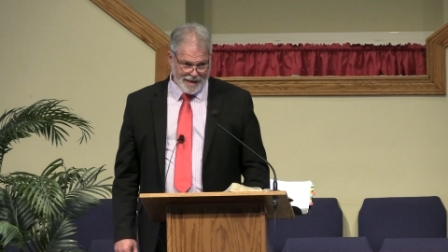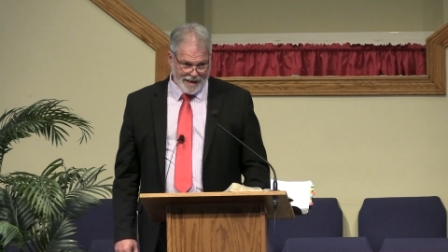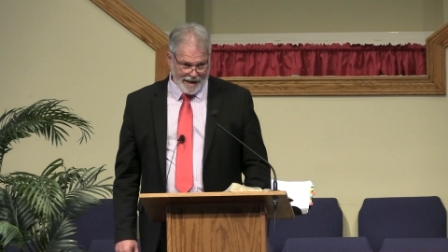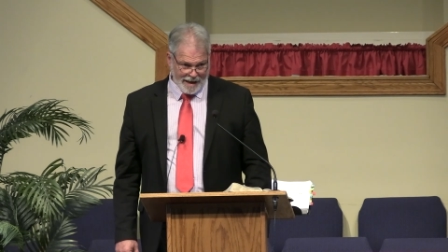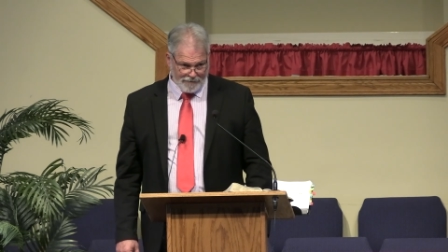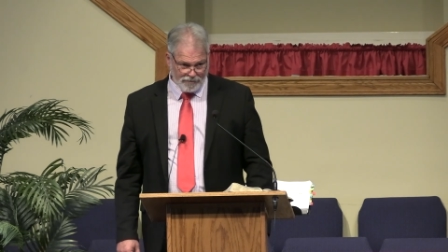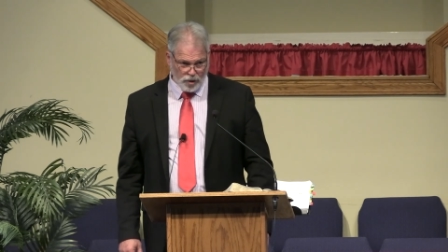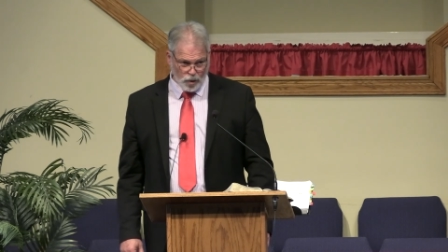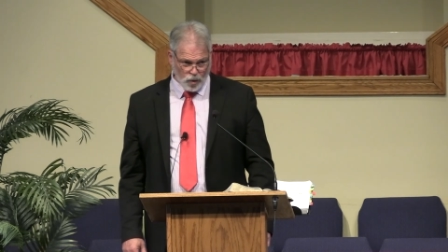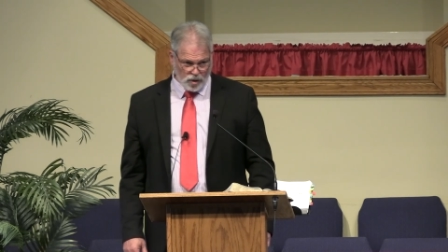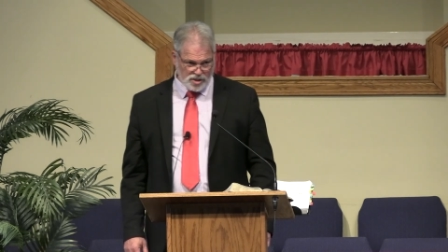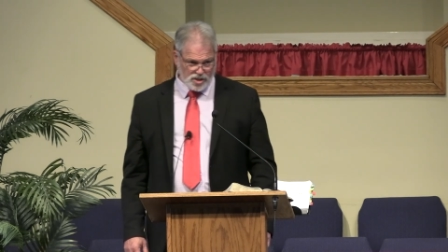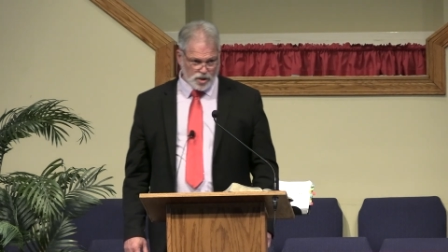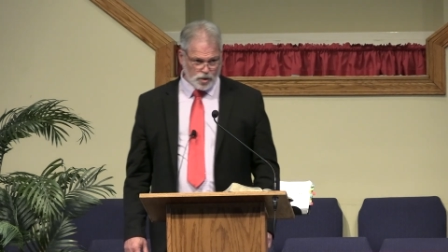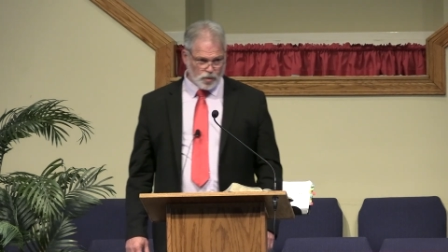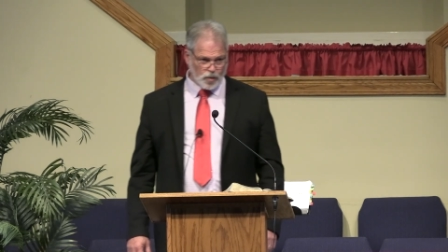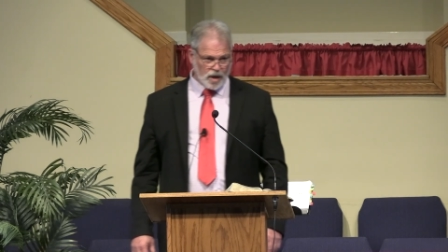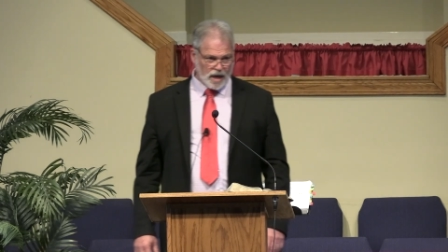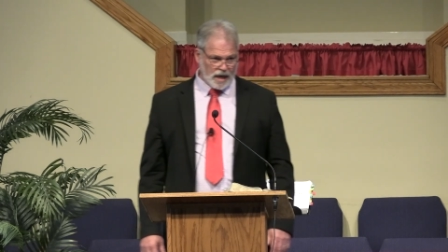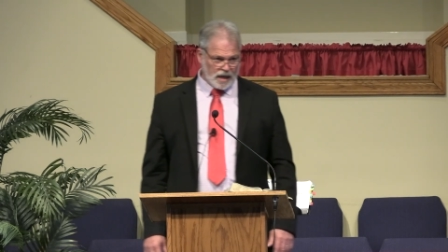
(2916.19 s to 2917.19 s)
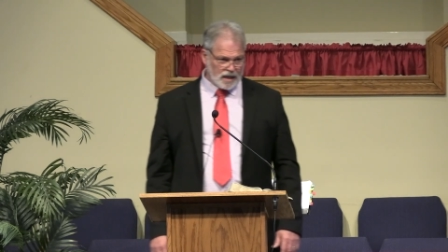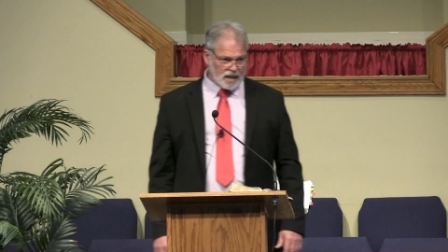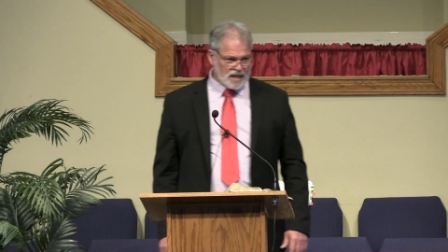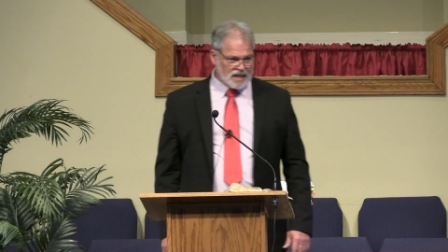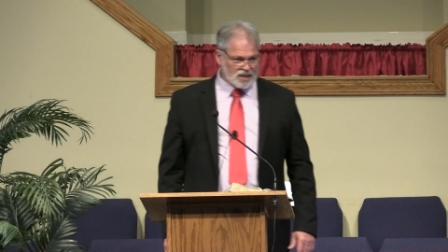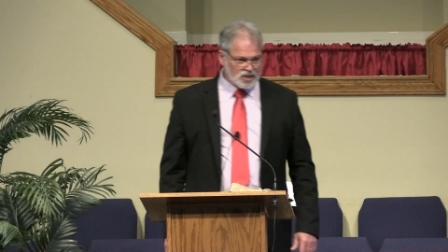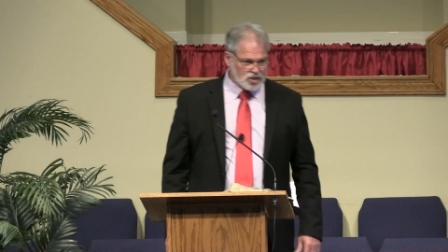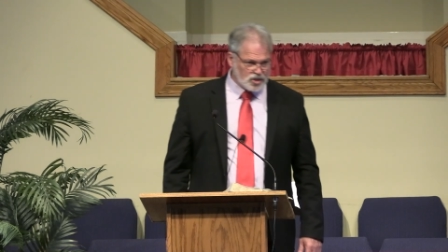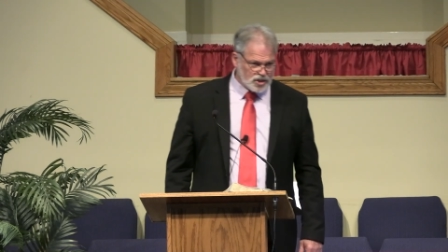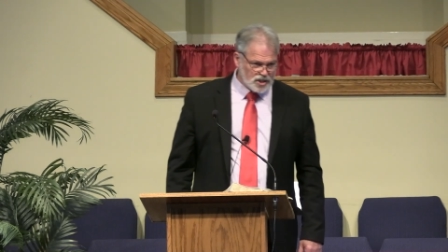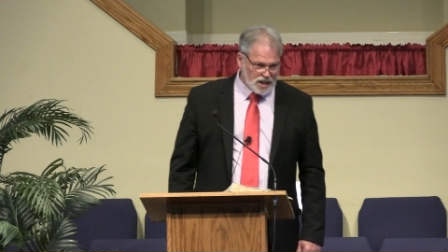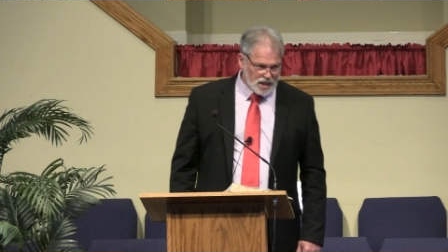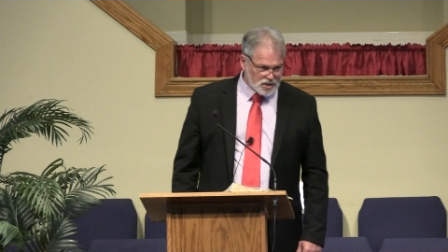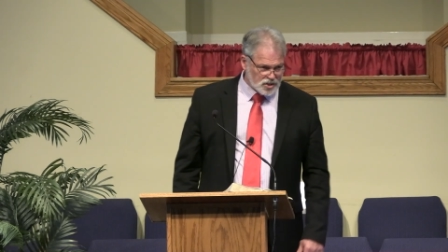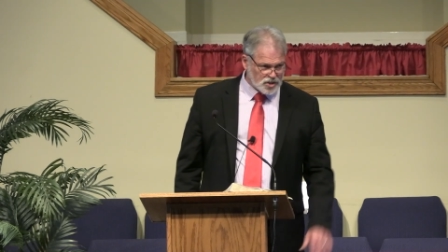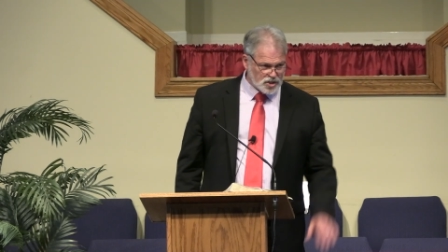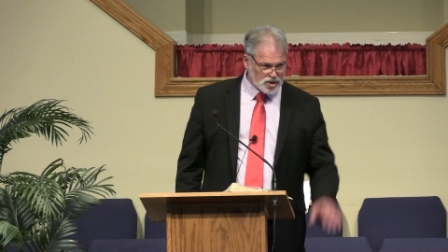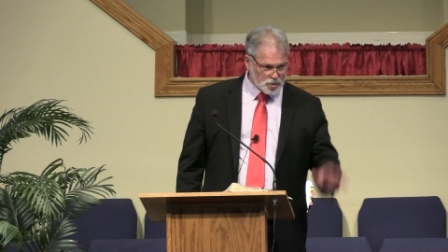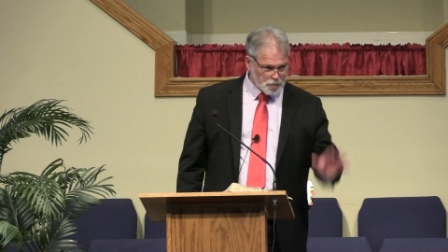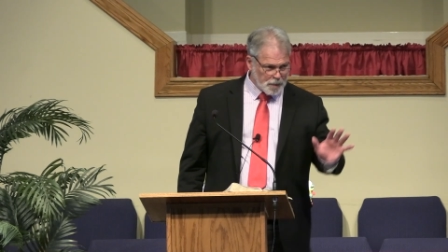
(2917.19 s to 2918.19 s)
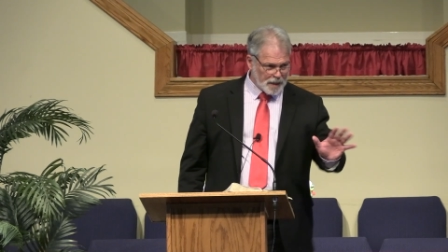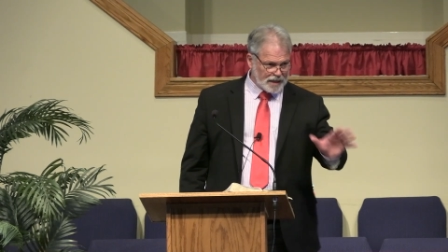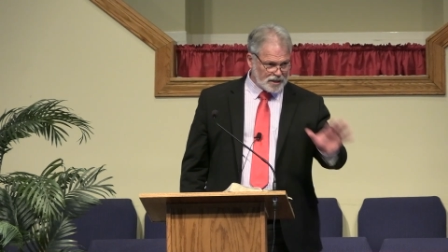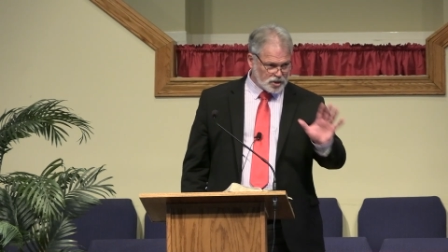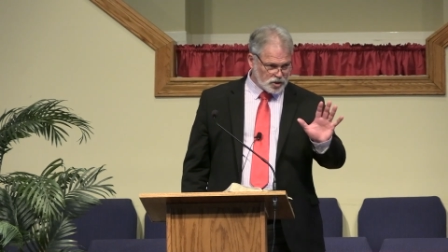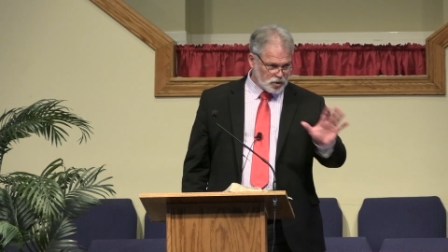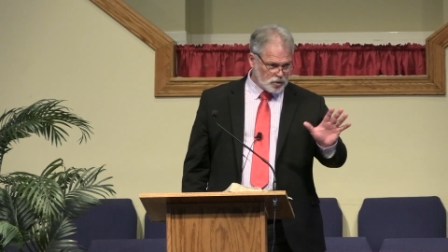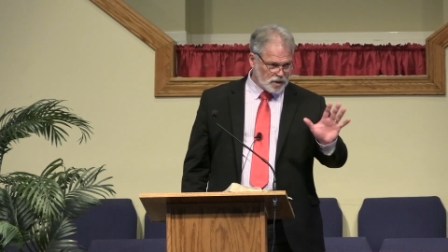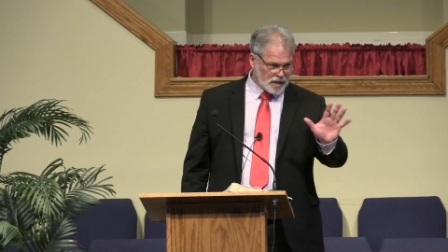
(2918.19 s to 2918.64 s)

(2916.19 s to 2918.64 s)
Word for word: Every once in a while, just to spite you,